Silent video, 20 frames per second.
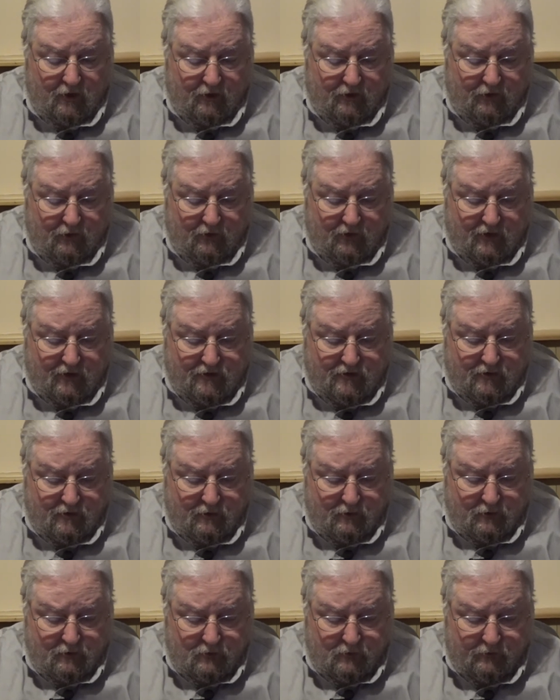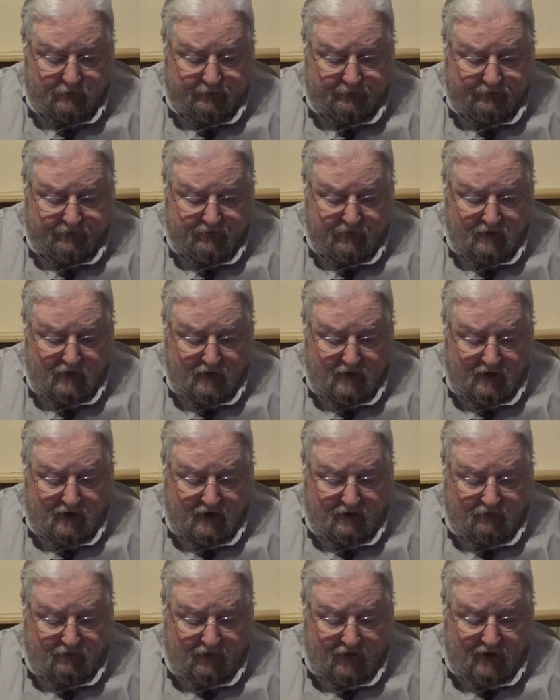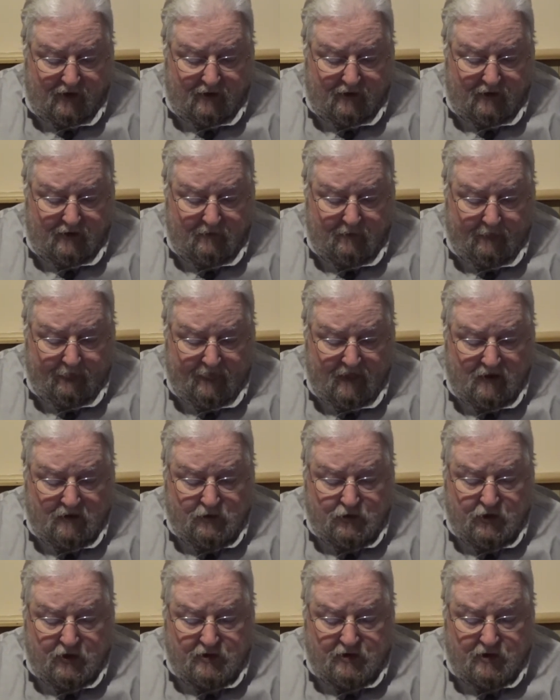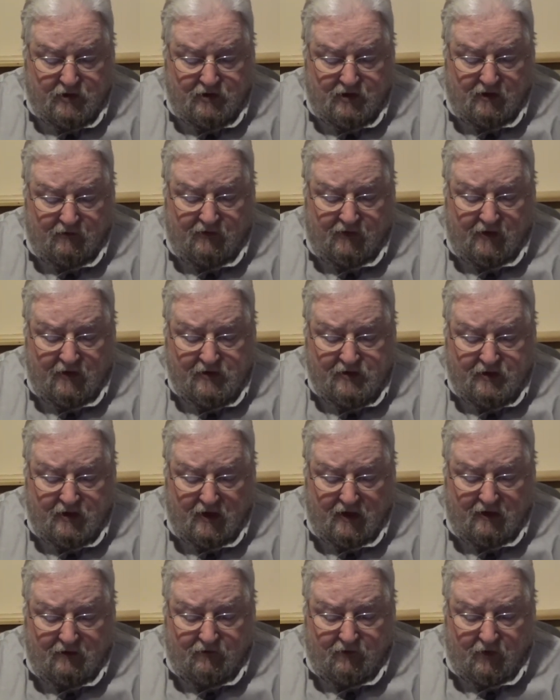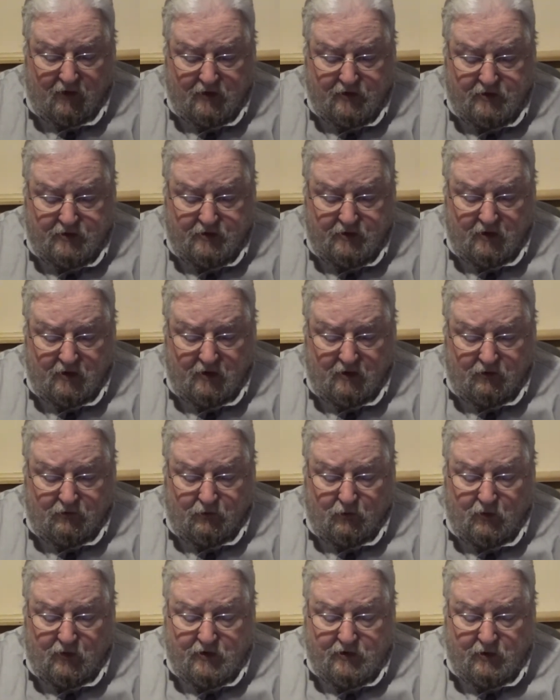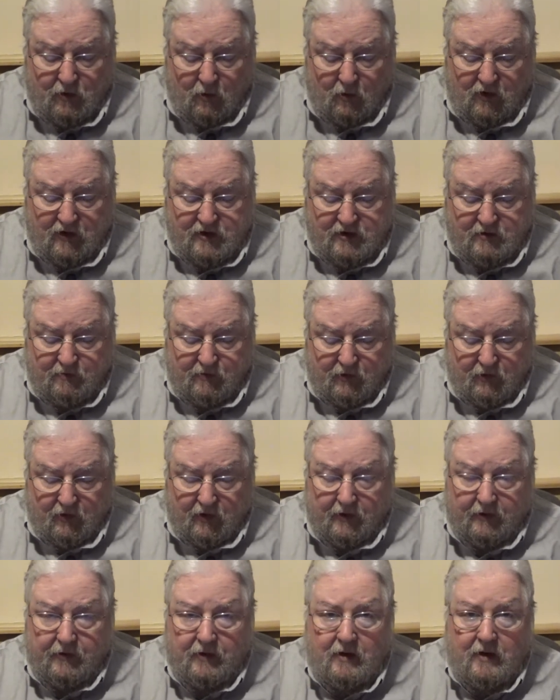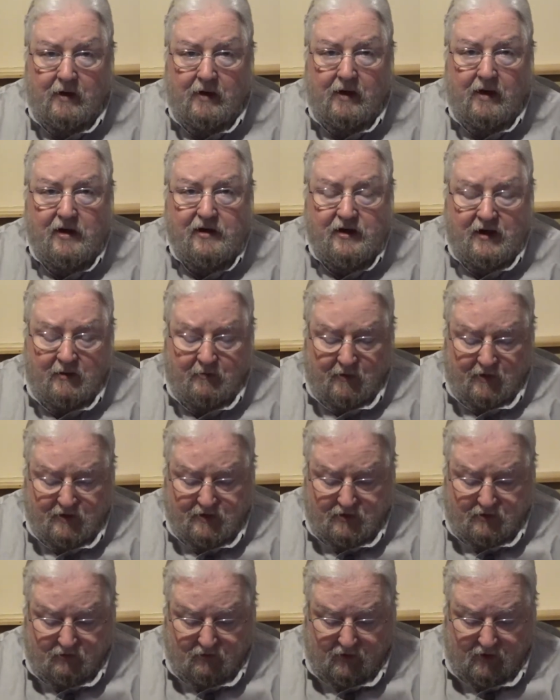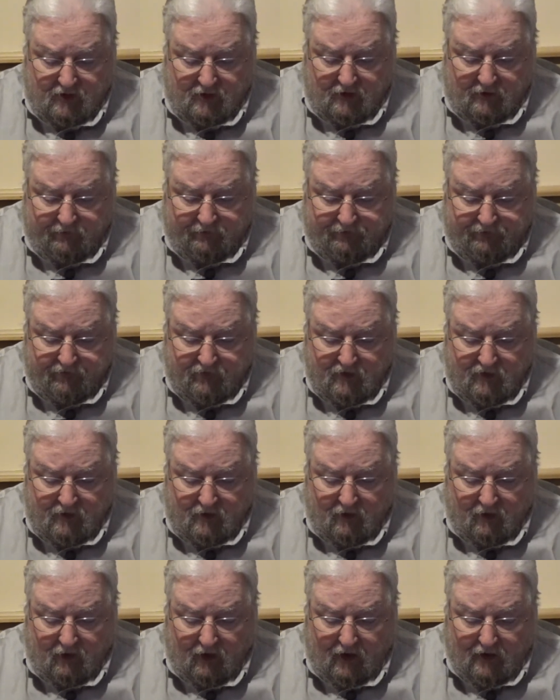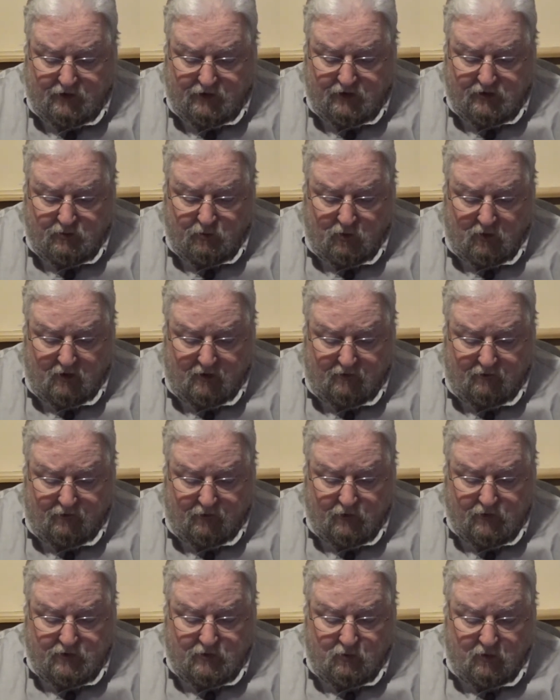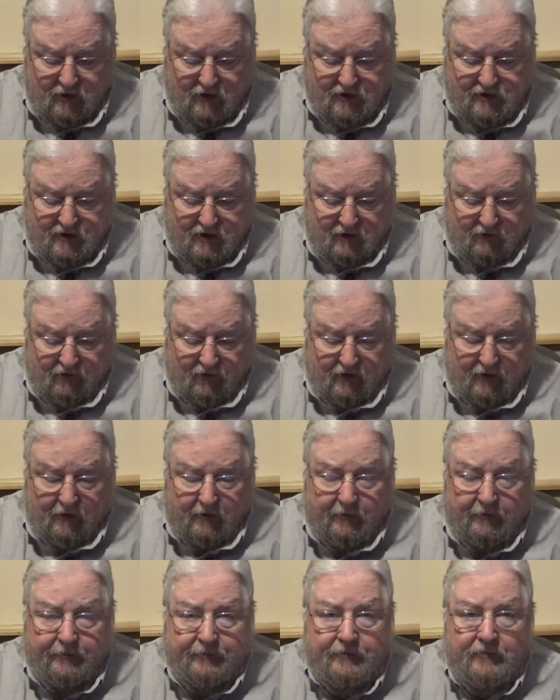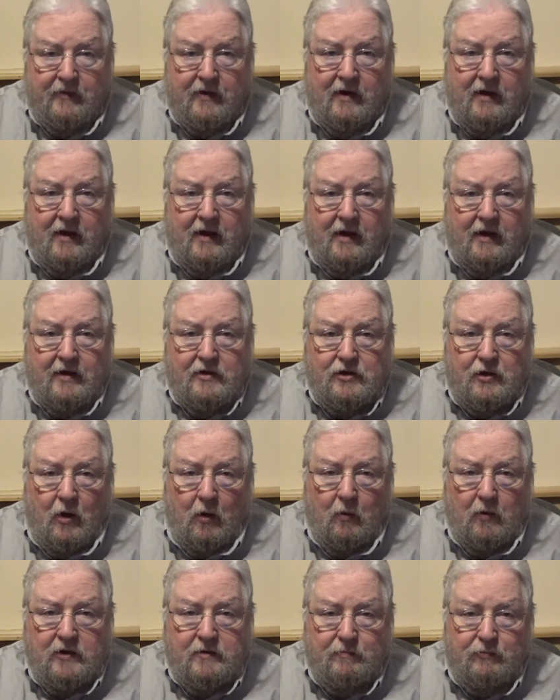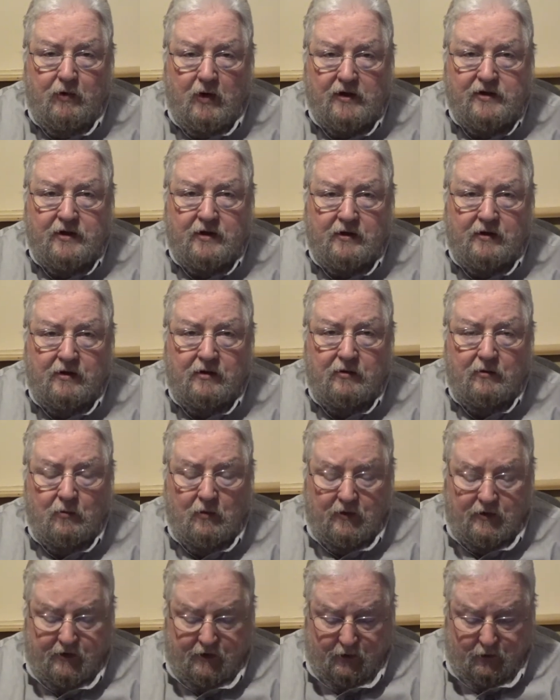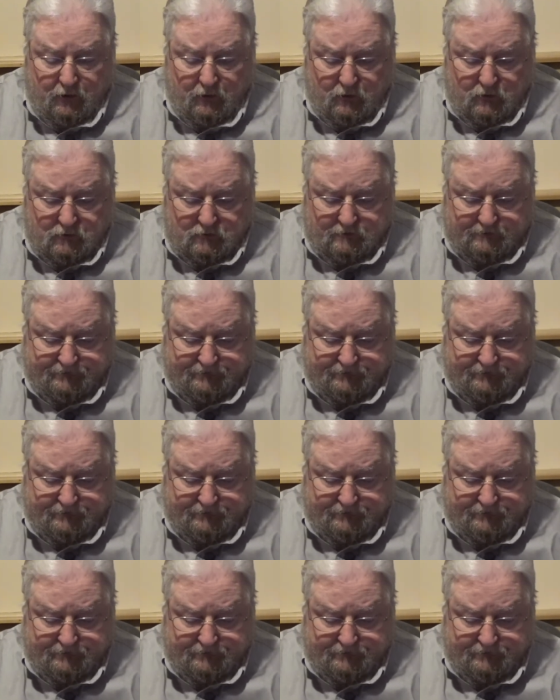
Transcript: and 32. And finally, Jesus living inside of us through his Holy Spirit is a mystery. Colossians 1, verse 27. He is always present with you.